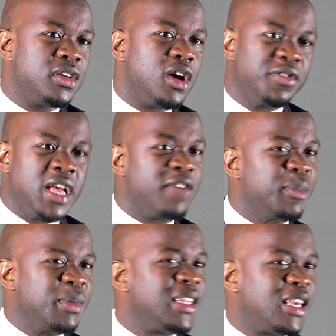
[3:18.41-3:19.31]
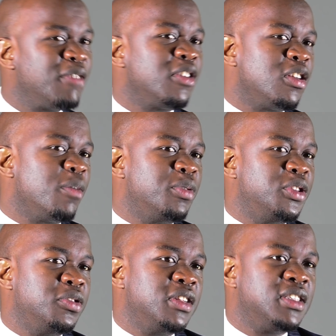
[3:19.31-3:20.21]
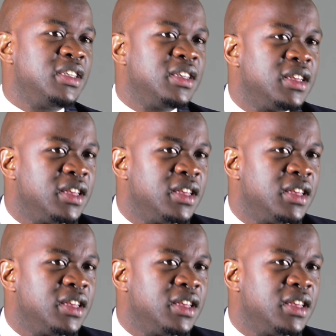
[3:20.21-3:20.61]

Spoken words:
after having been given an opportunity.